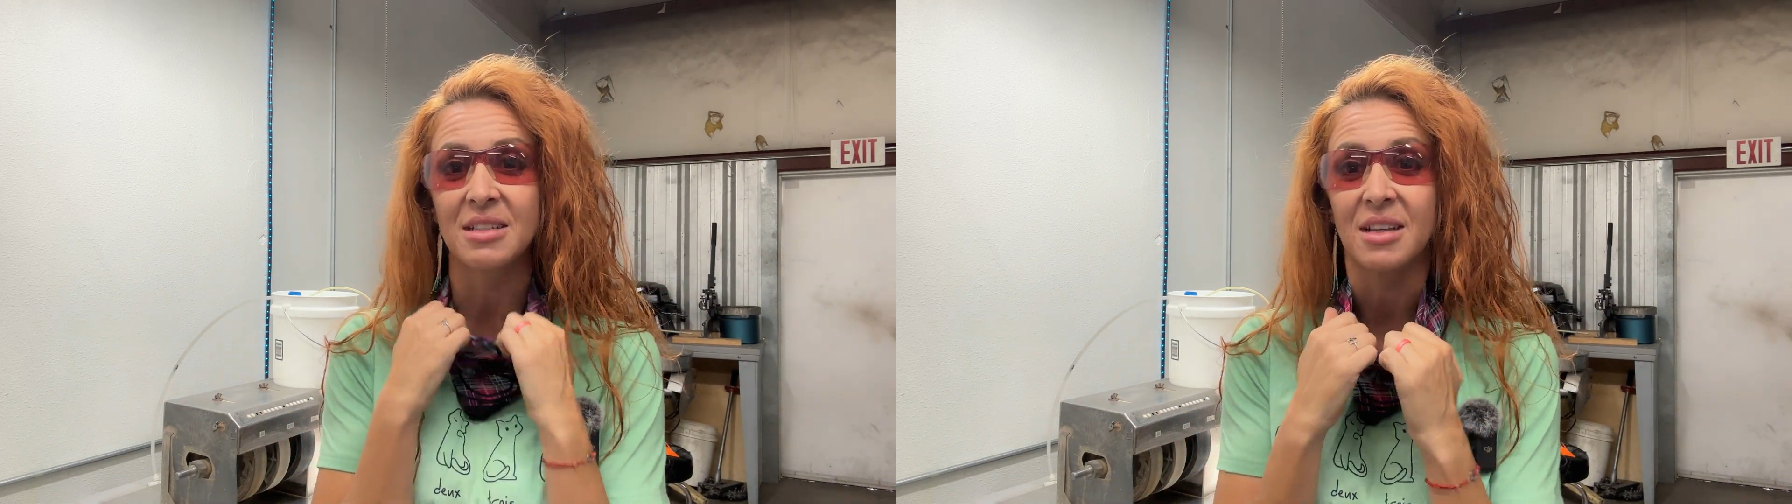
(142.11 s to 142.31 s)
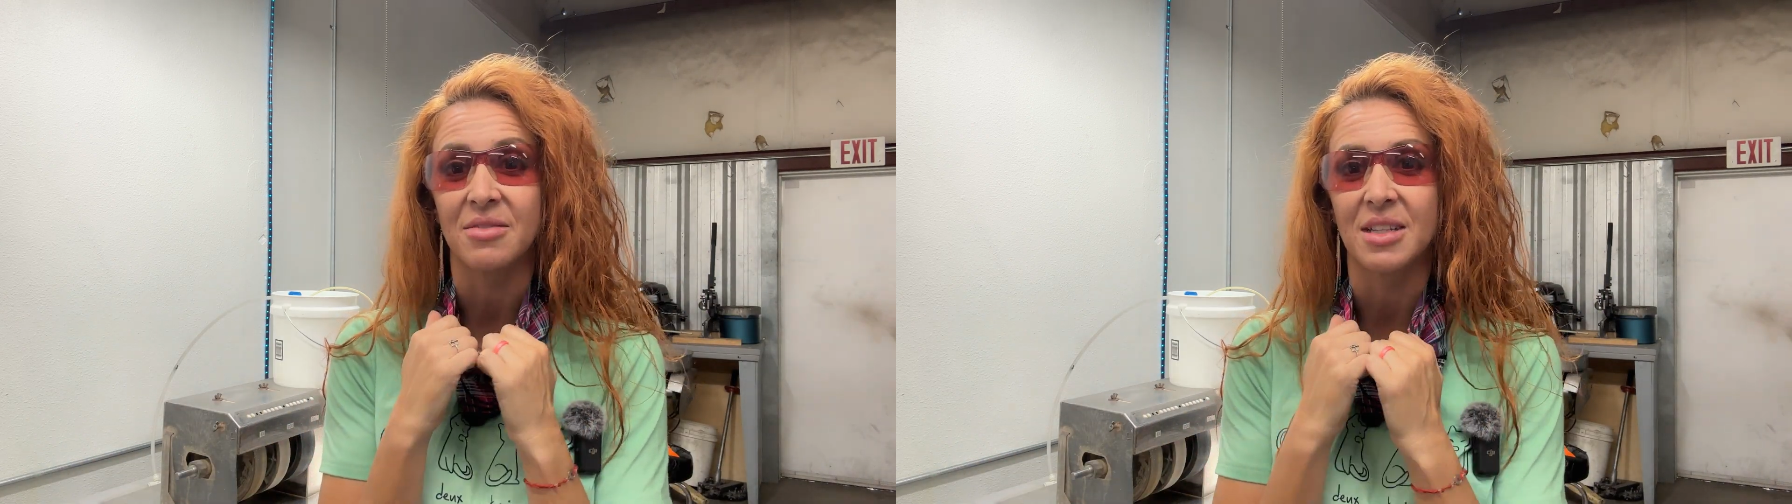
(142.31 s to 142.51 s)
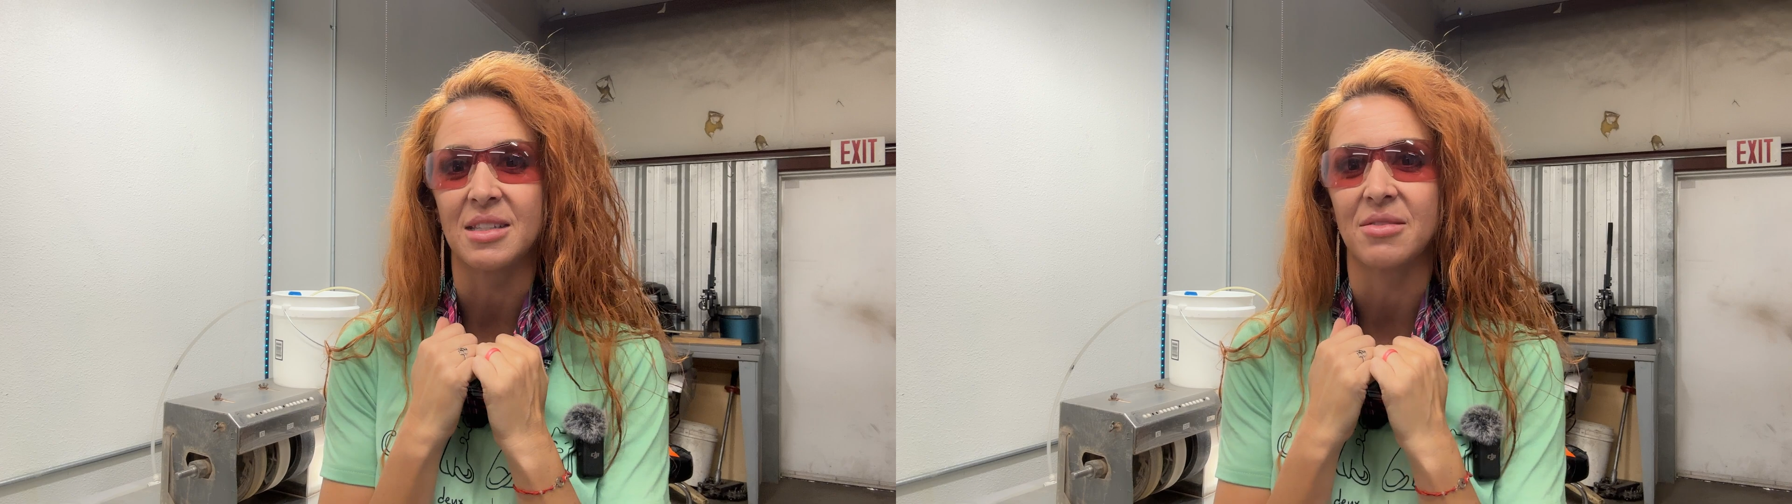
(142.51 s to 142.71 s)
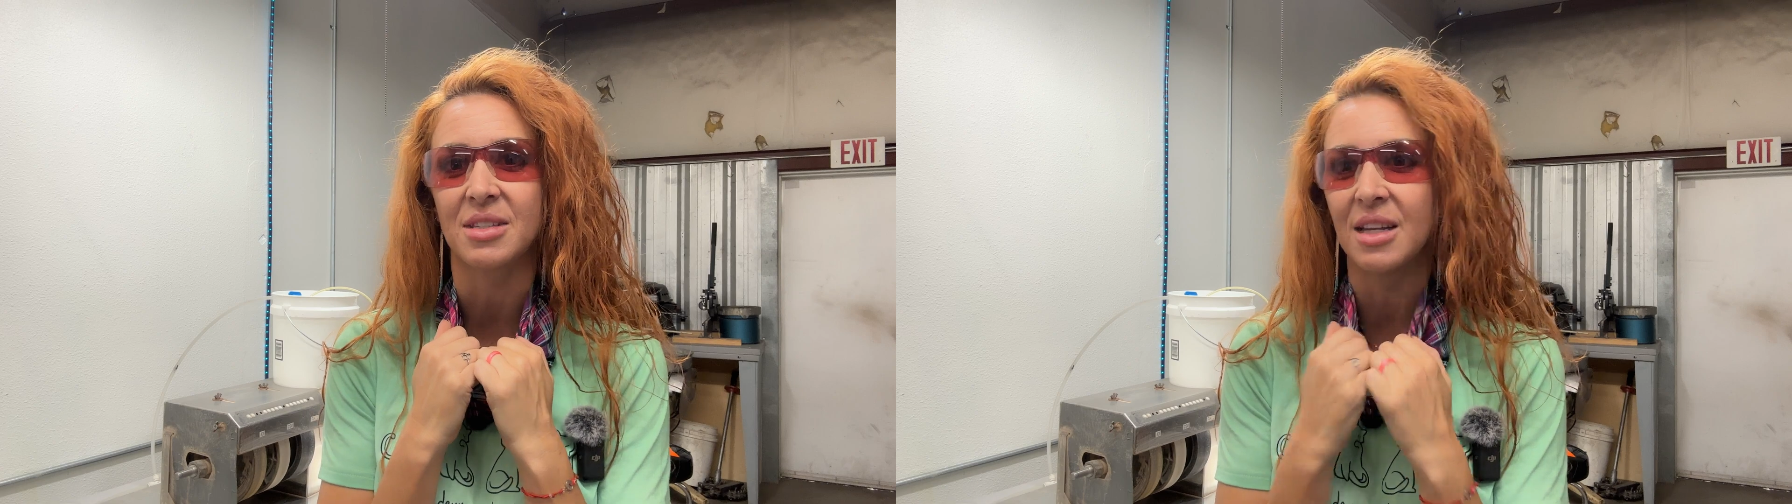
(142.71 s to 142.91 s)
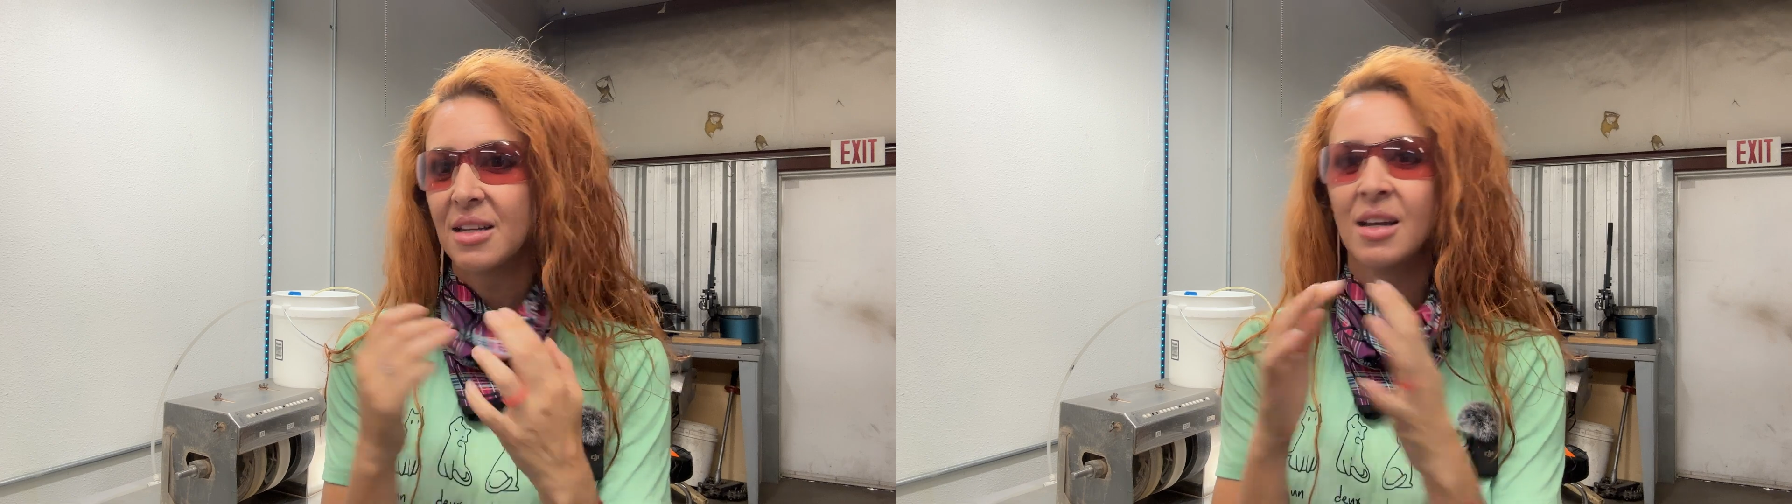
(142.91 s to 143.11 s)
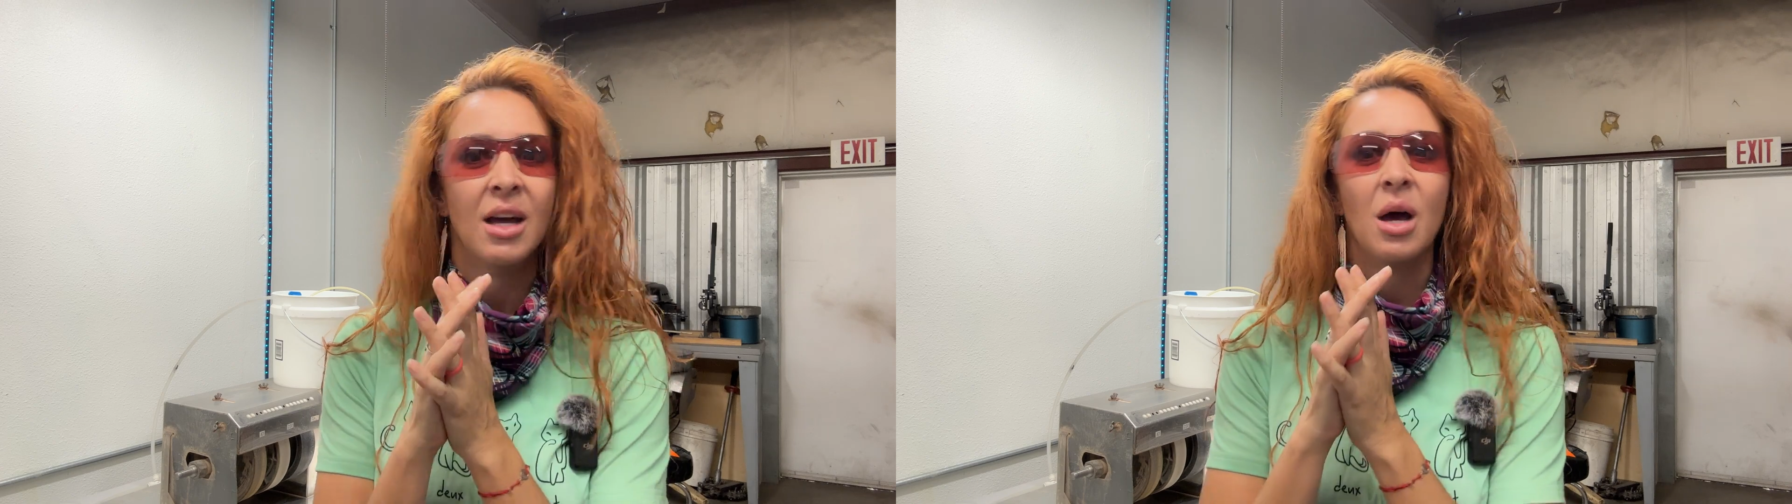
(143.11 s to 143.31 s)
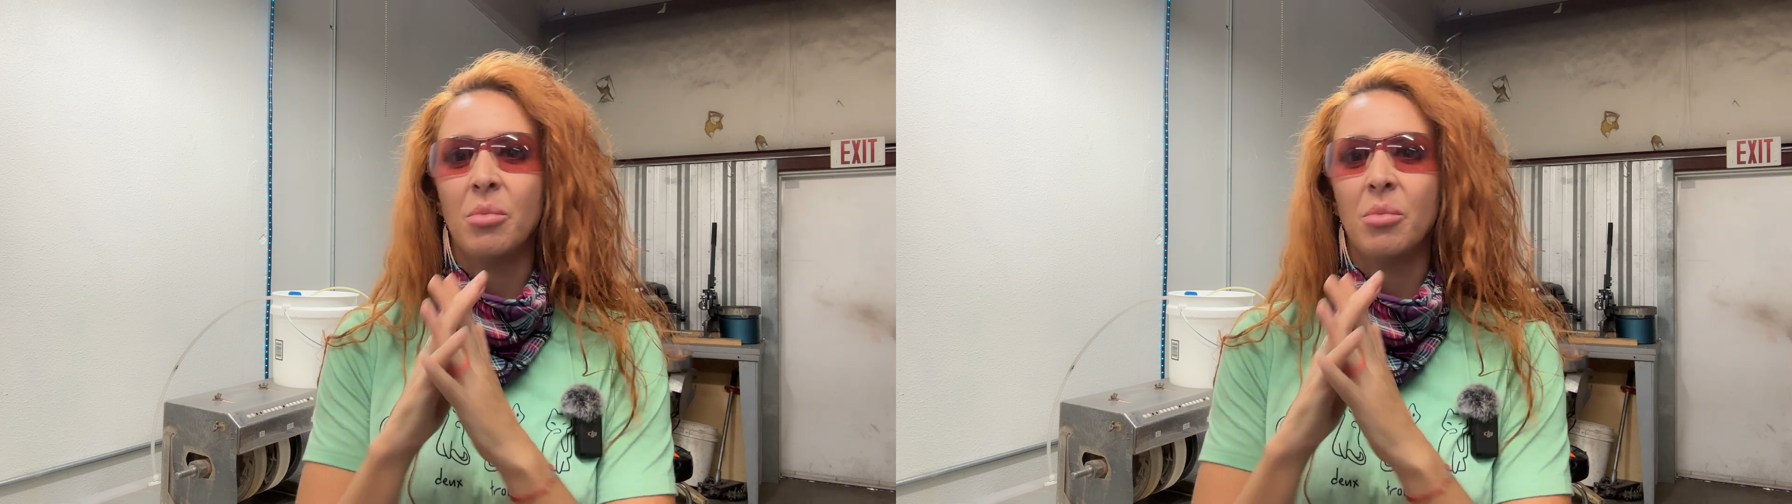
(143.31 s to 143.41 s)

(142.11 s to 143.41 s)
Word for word: because I have sensitive skin,